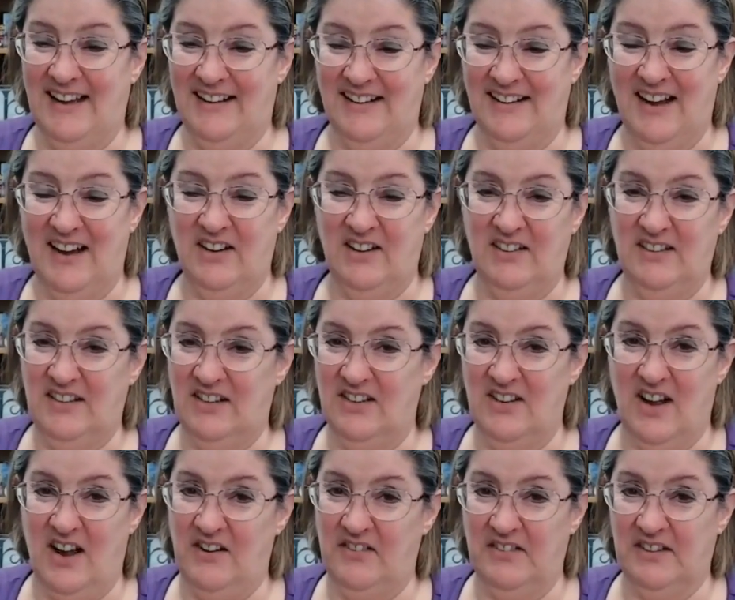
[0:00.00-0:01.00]
heard they're
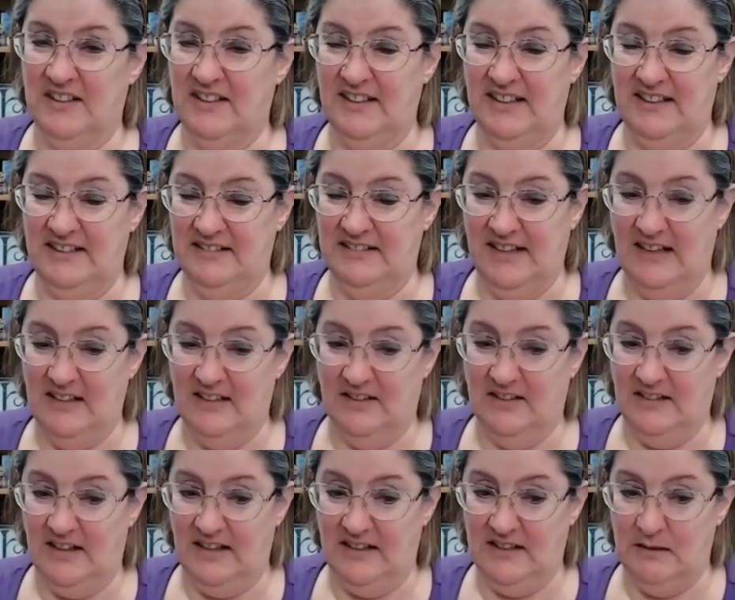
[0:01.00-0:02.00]
not really, they don't
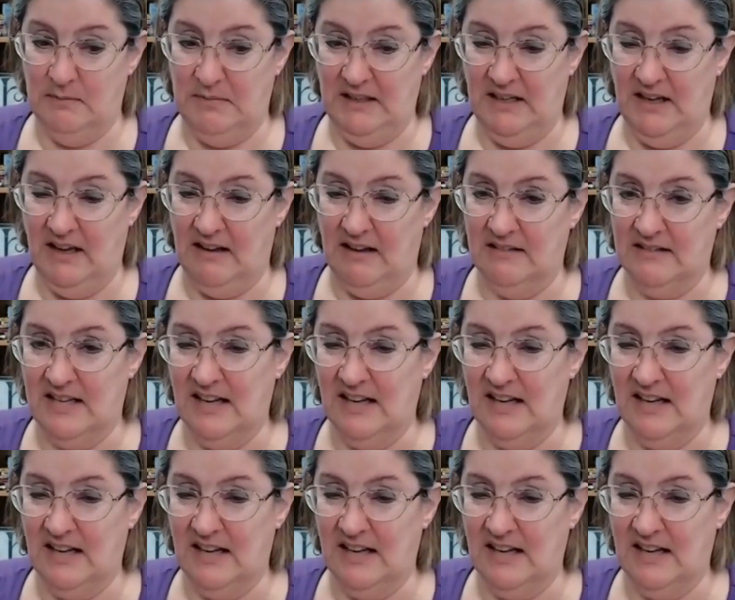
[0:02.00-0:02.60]
like to be held.